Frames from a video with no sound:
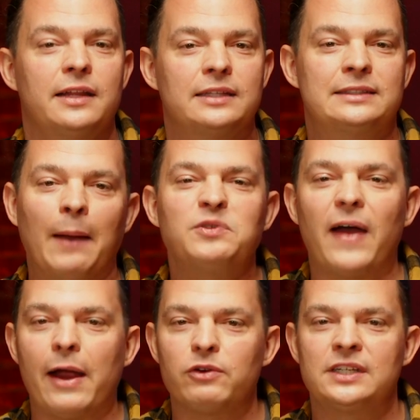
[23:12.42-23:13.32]
that stops
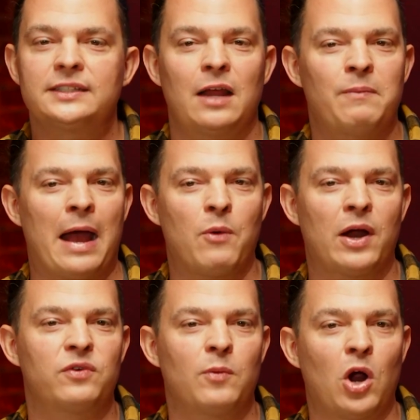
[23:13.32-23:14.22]
viruses and
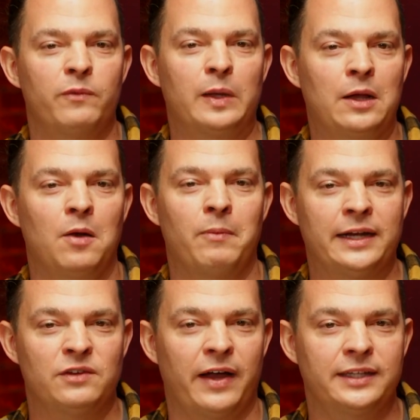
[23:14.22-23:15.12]
malware from harming my
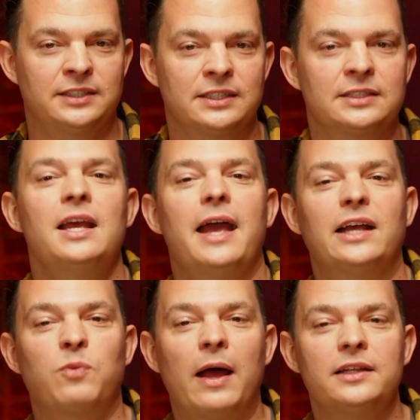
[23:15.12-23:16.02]
devices,
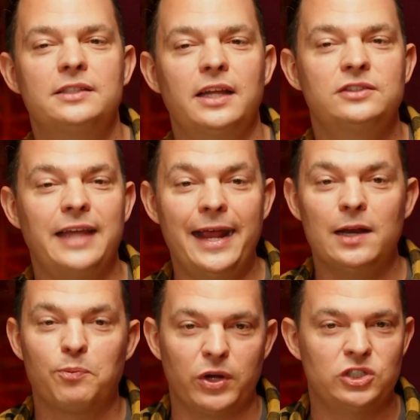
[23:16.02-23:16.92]
as well as their data
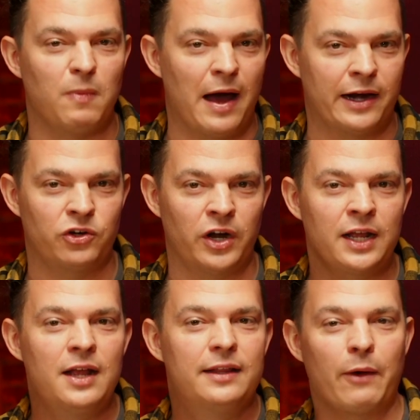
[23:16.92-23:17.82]
breach monitoring
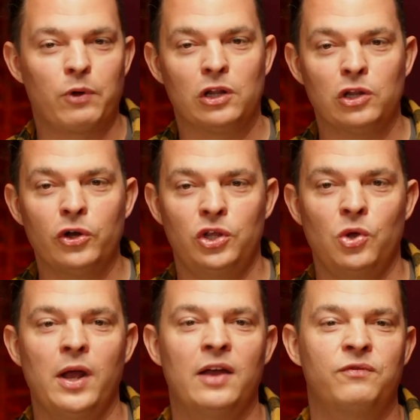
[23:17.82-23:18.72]
that will alert
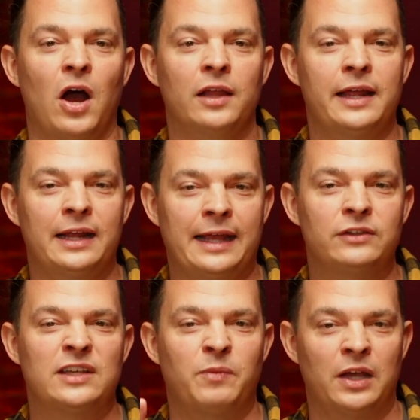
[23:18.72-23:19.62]
you if online
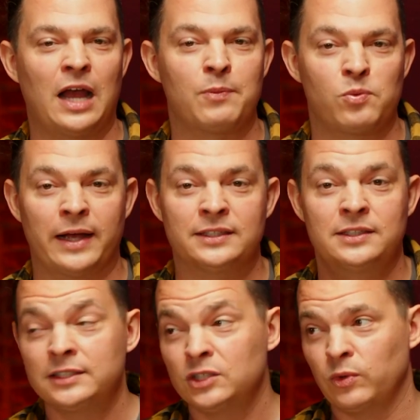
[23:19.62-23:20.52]
accounts have been compromised.
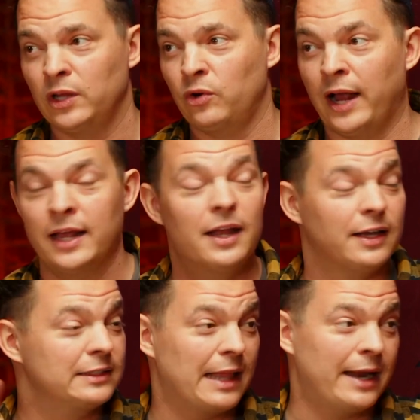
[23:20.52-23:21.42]
This is really great,
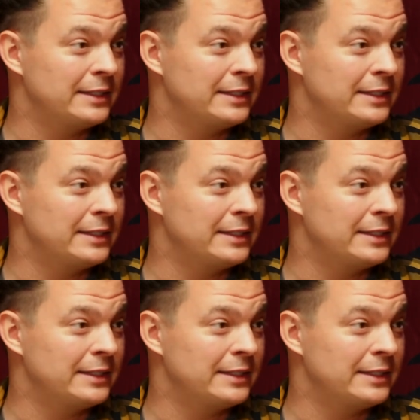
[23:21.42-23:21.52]
because a lot of